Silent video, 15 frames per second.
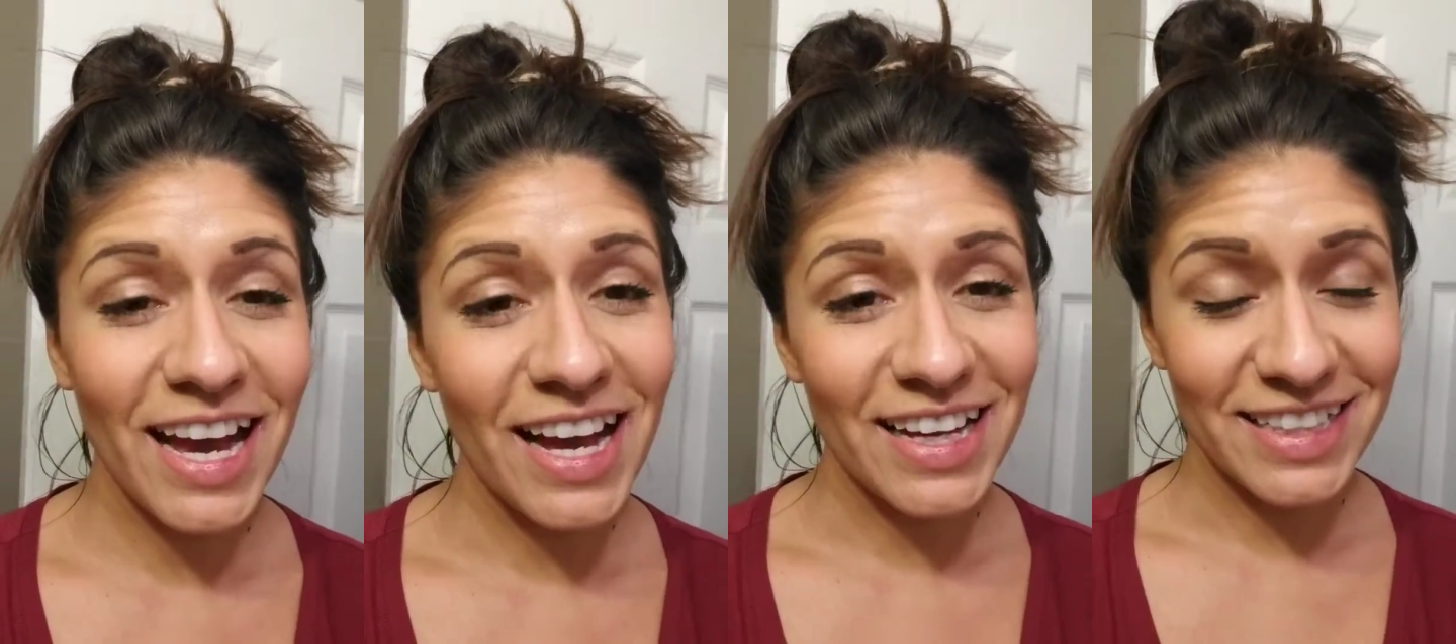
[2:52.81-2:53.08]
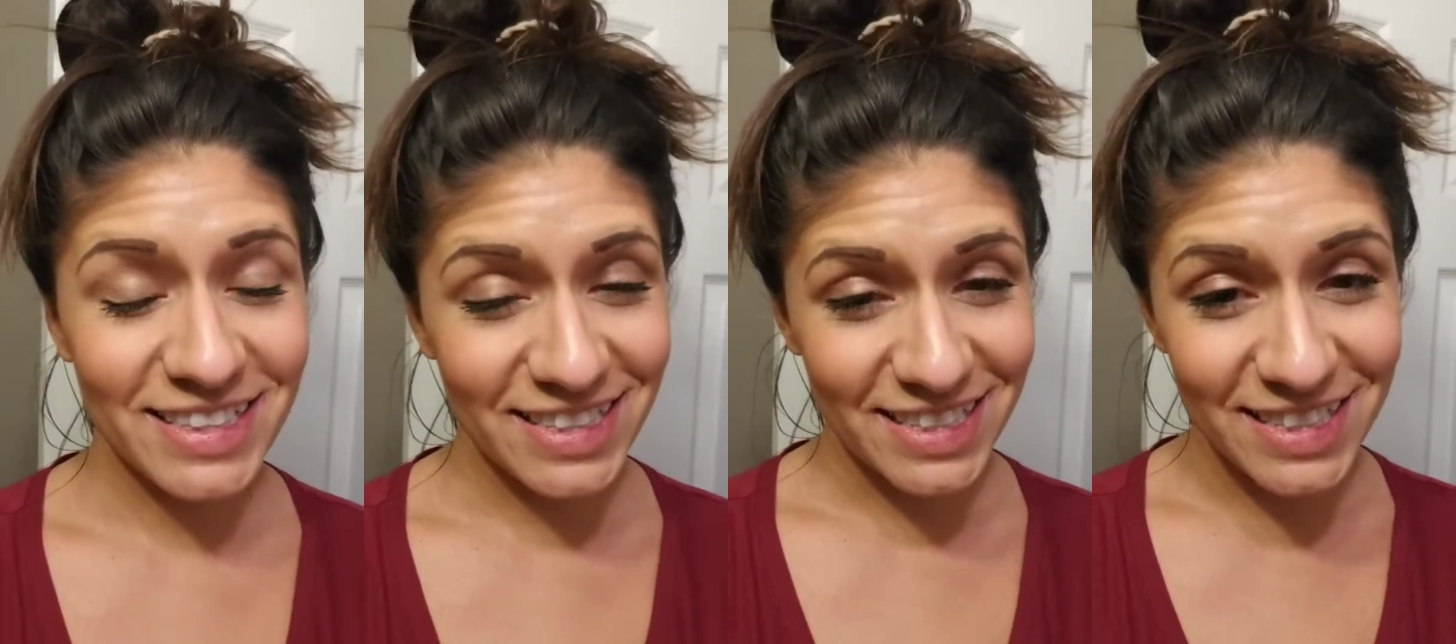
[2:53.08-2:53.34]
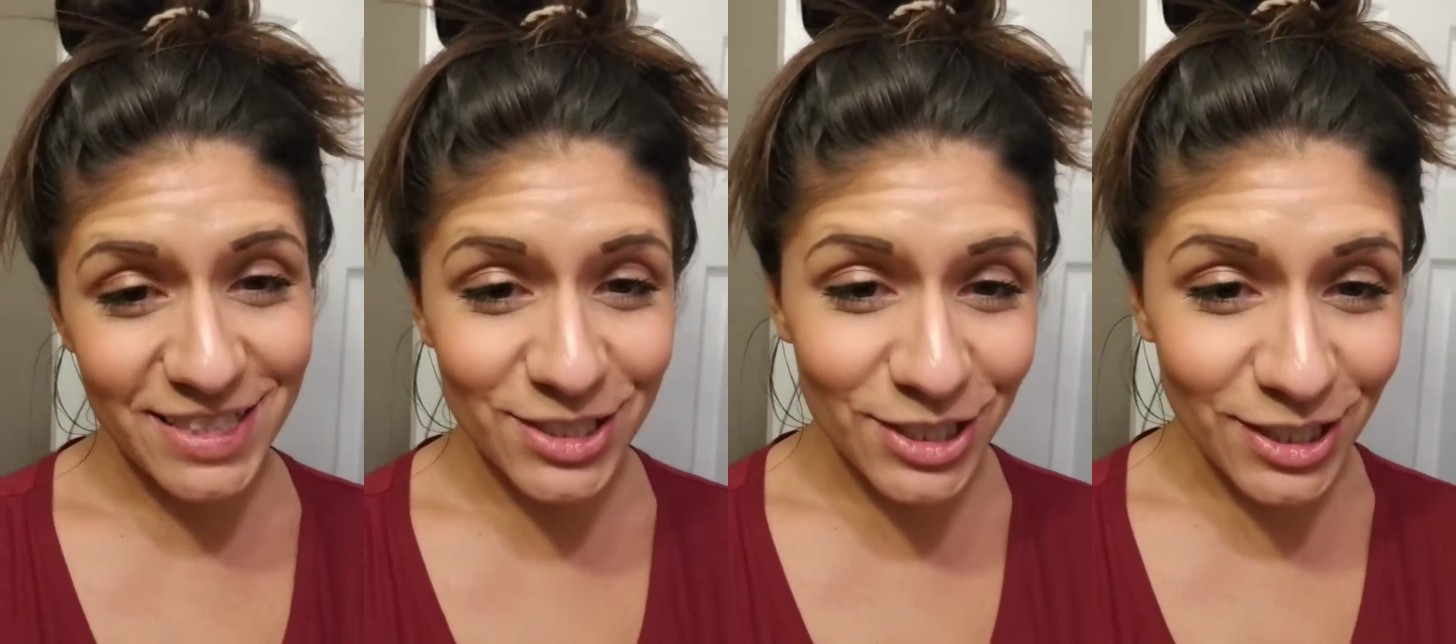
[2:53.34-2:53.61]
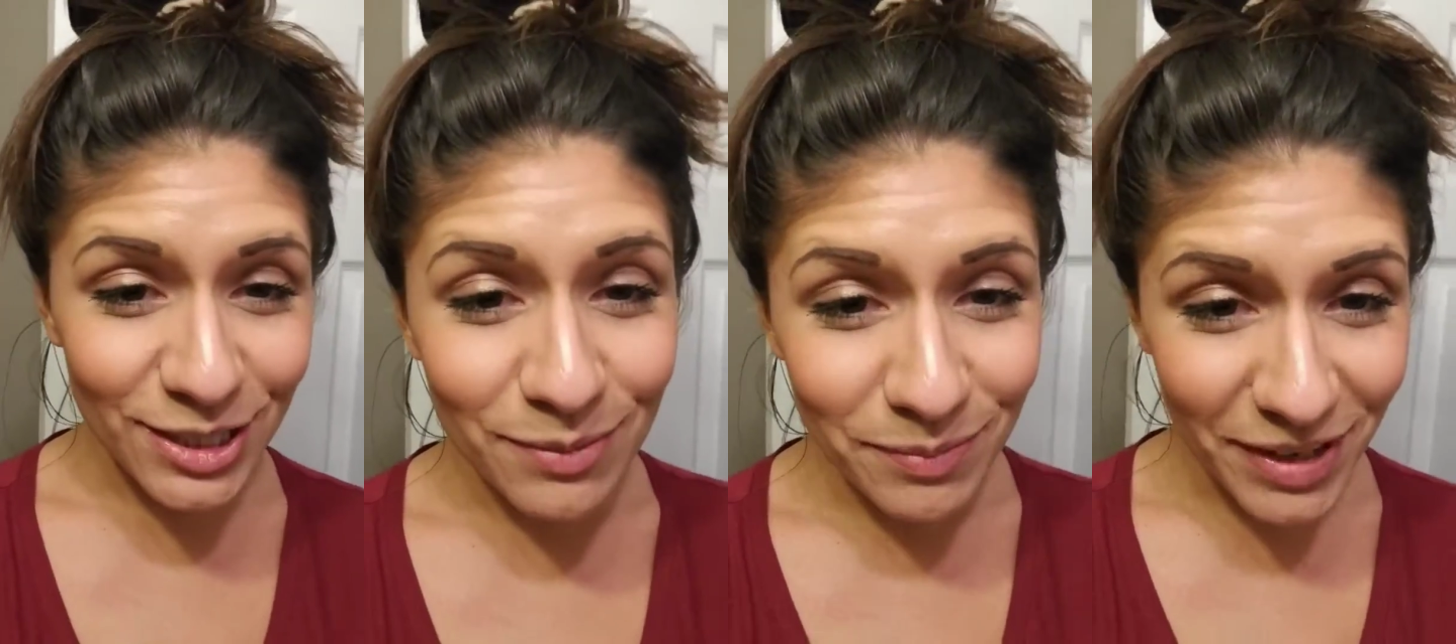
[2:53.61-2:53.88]
a decent
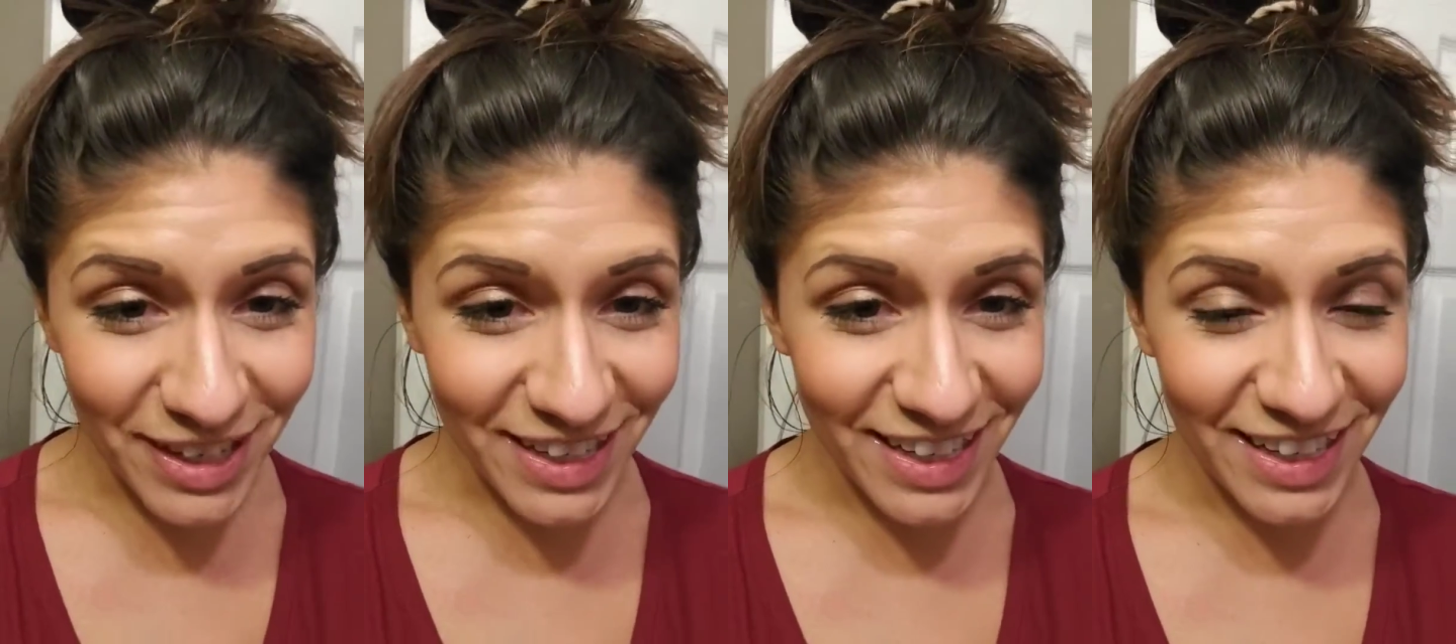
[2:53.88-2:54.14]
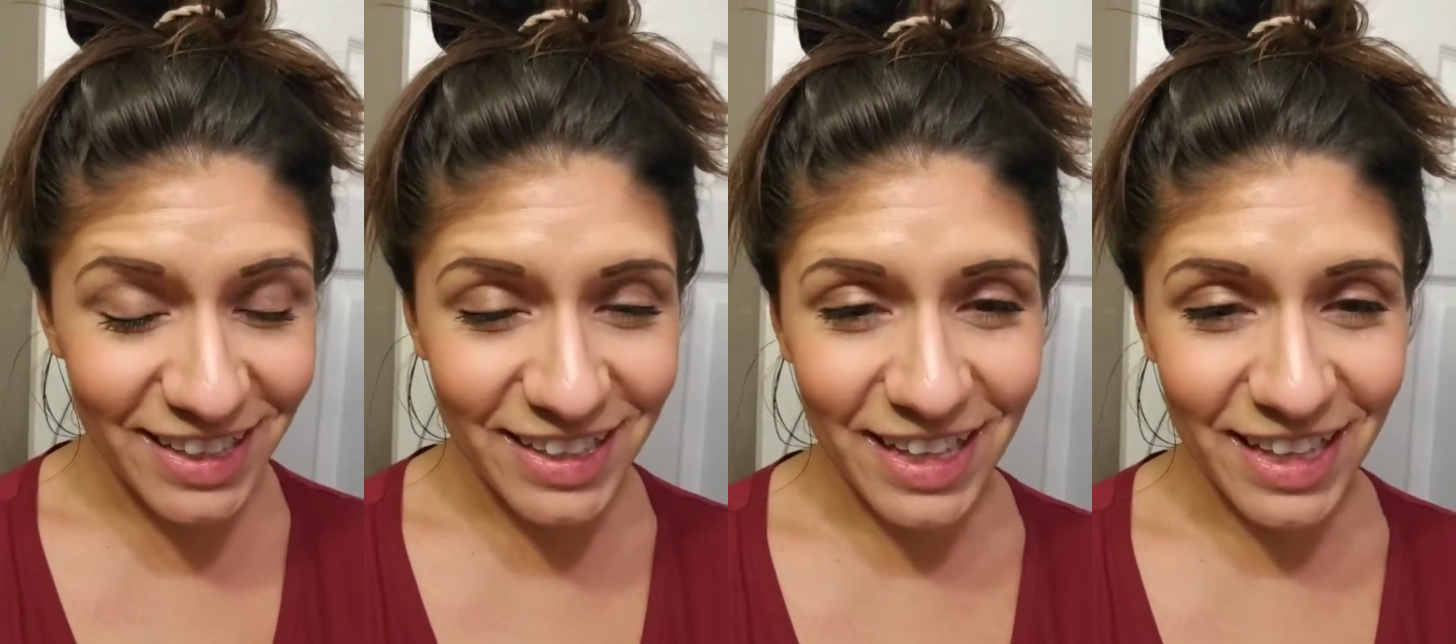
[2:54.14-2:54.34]
chunk of money.